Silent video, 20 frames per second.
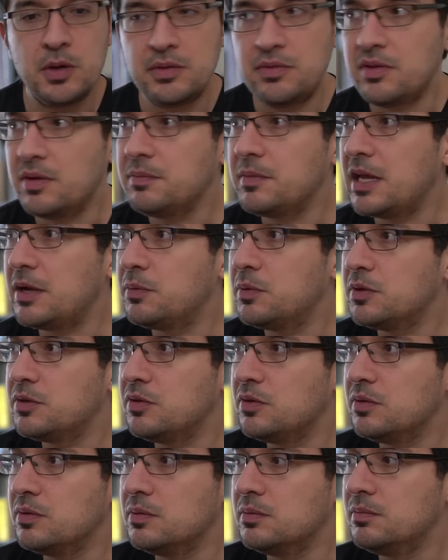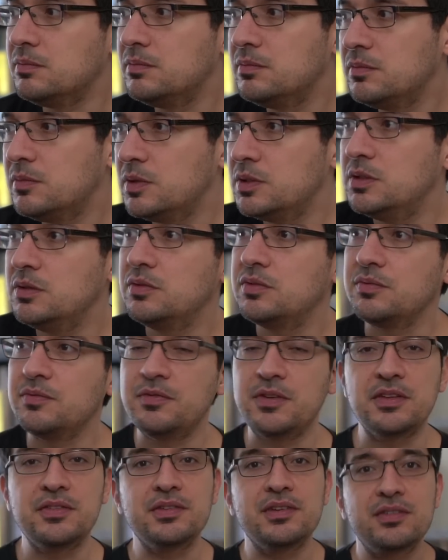Someday we'll do some
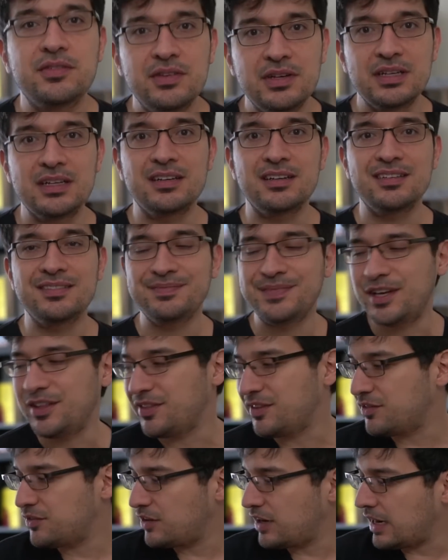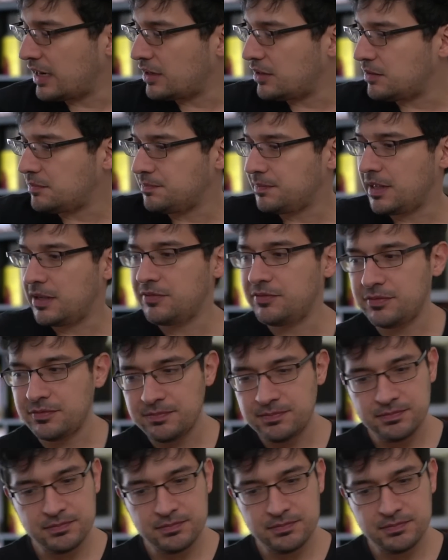physics here on this channel if